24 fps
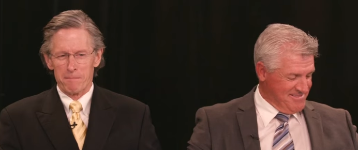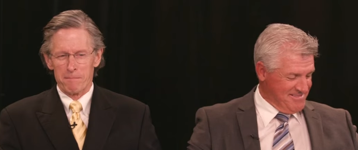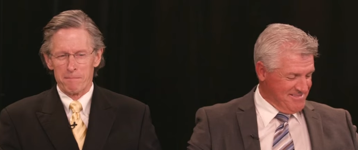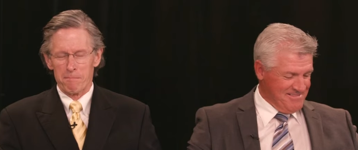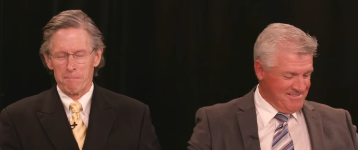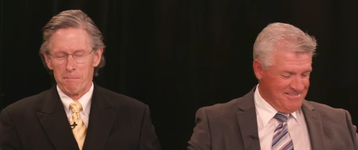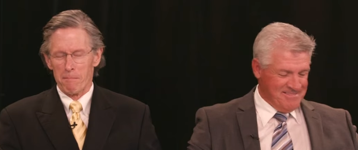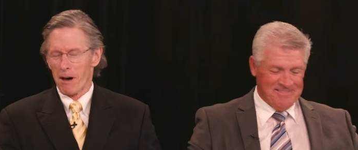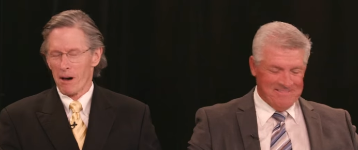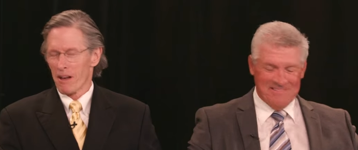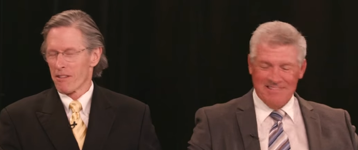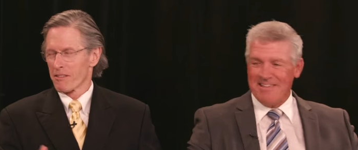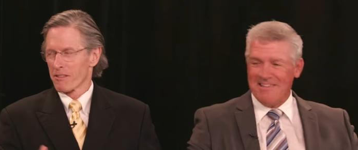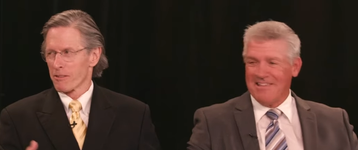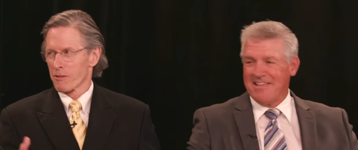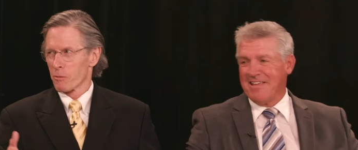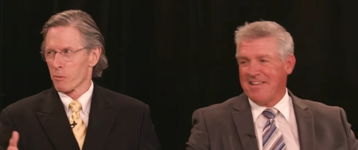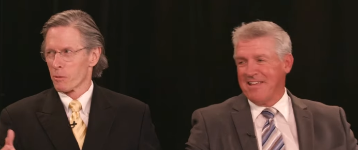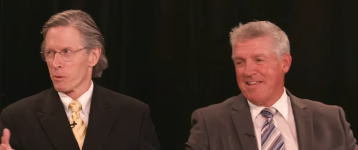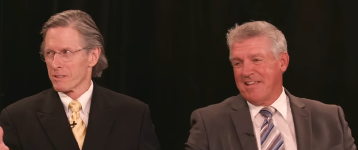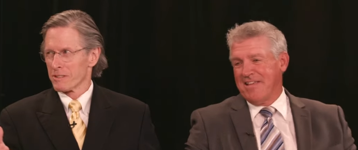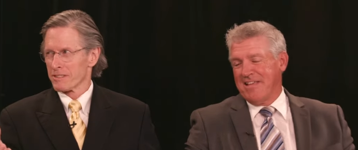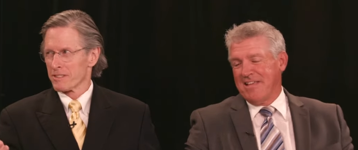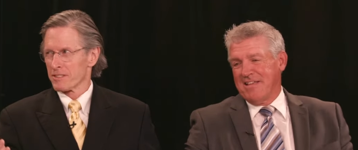Speaker 1: mother
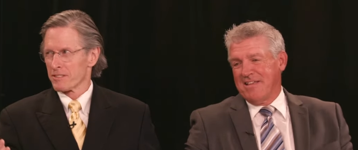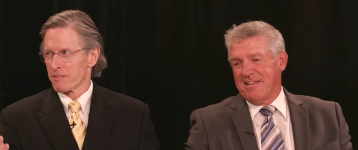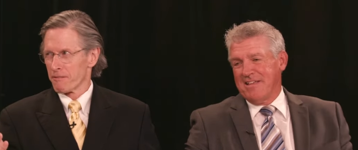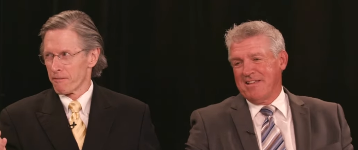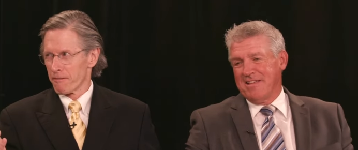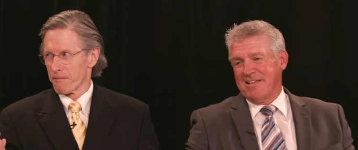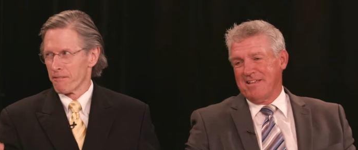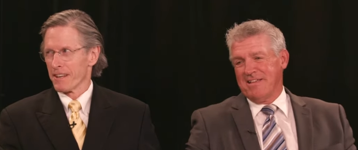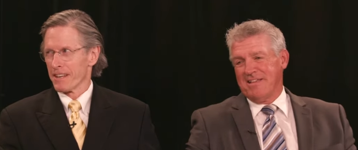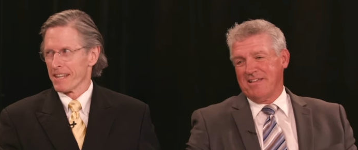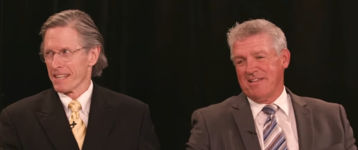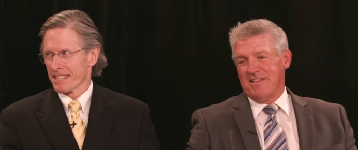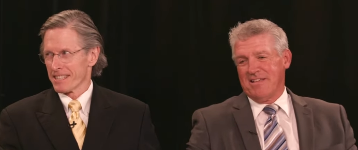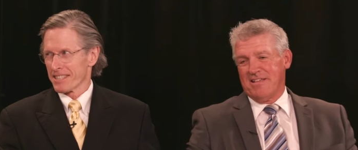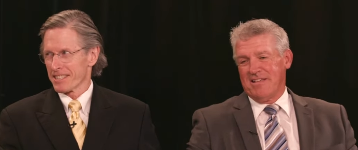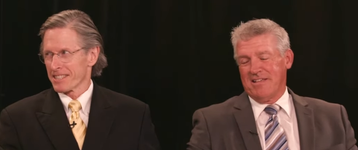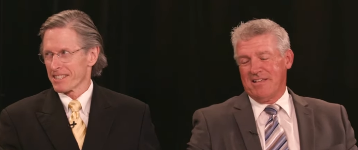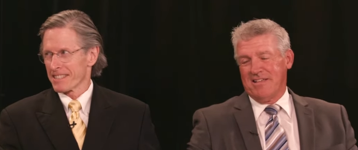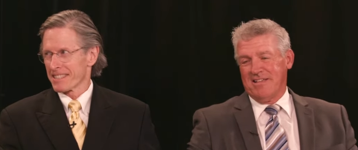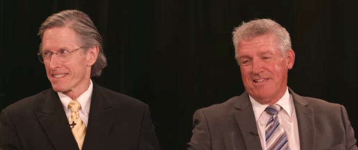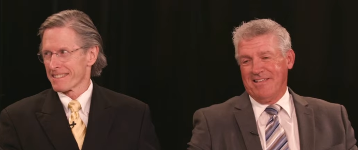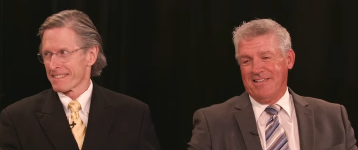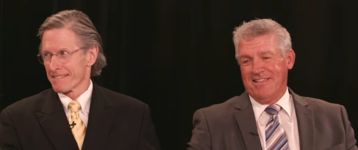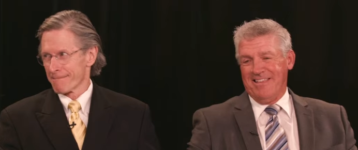was
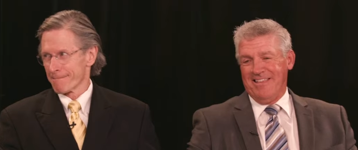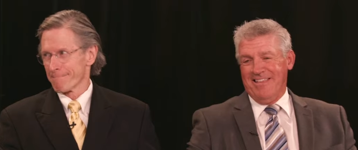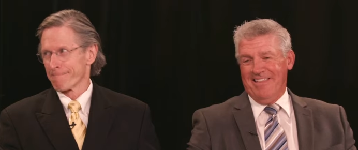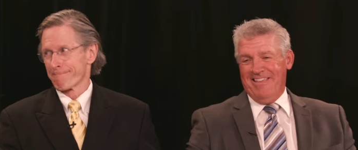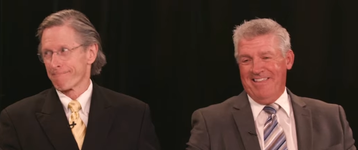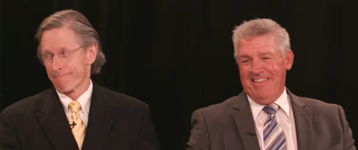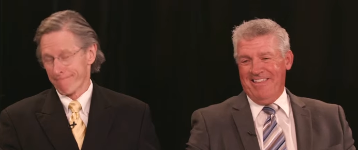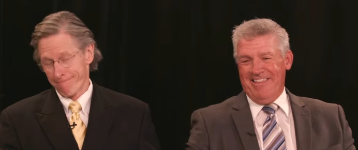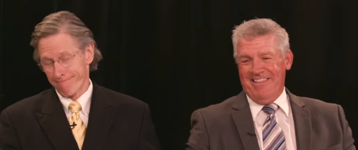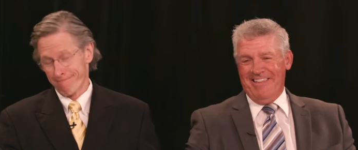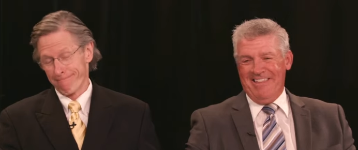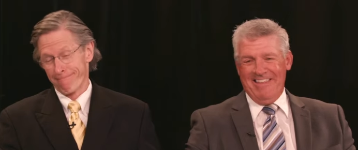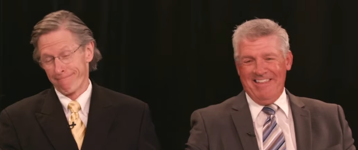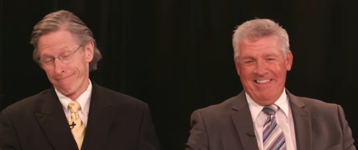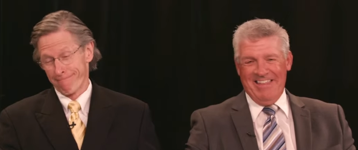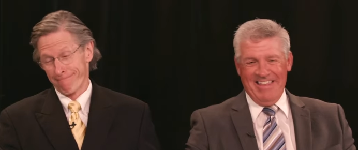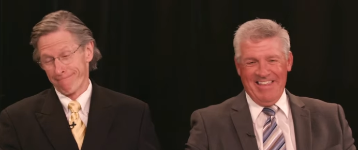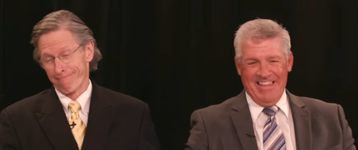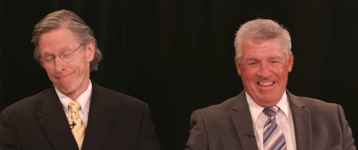Finnish. Yeah,